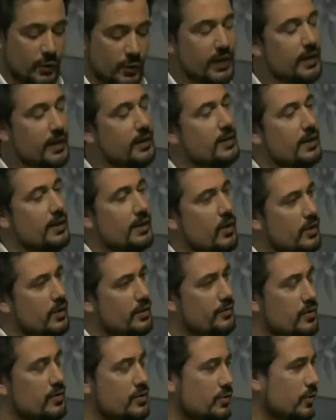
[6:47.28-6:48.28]
you created an
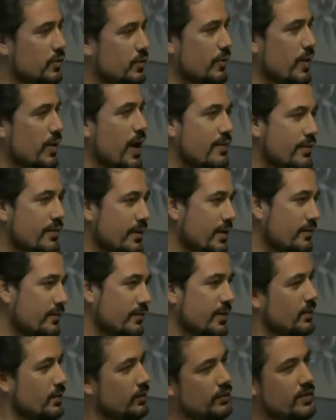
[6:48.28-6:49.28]
artificial gravity
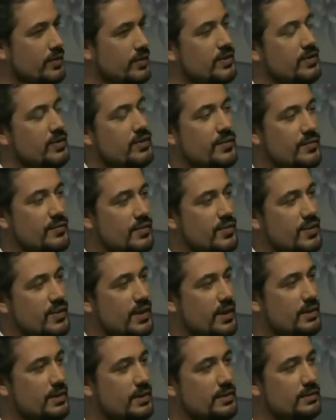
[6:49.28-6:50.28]
field, is it safe to
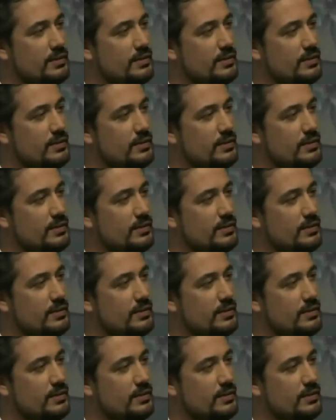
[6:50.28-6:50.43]
say?